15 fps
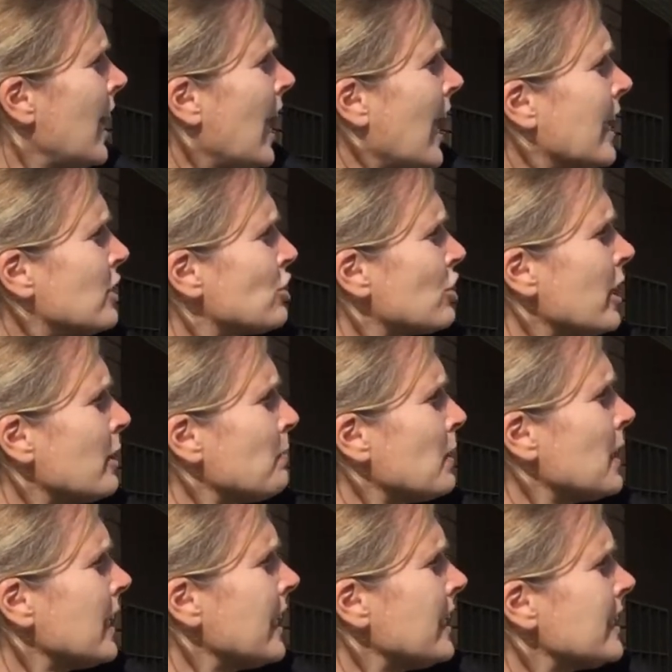and
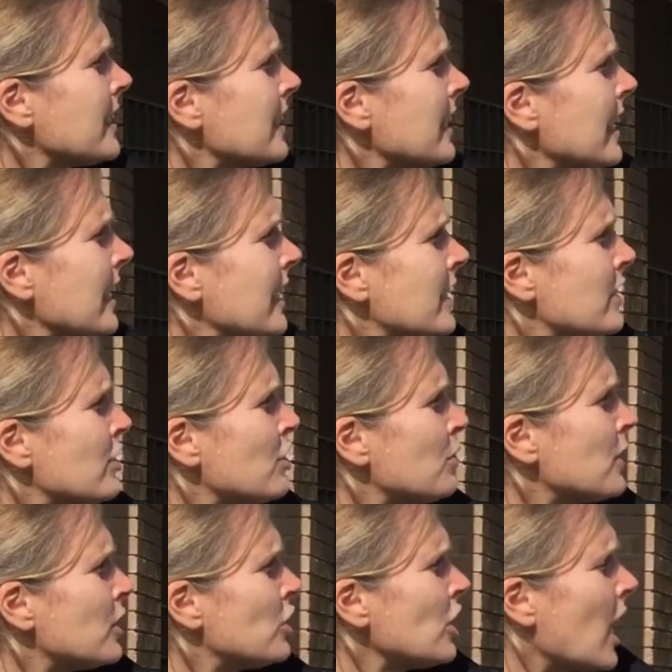trampolines lead to
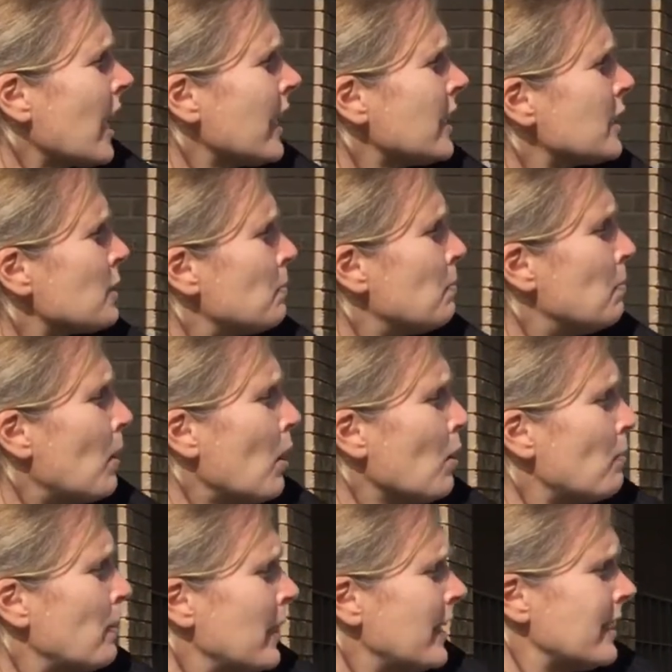a giant ball
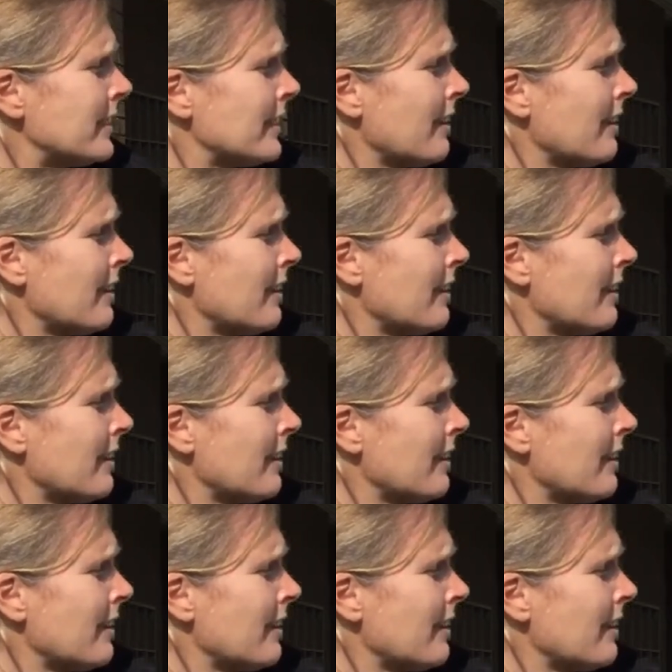pit.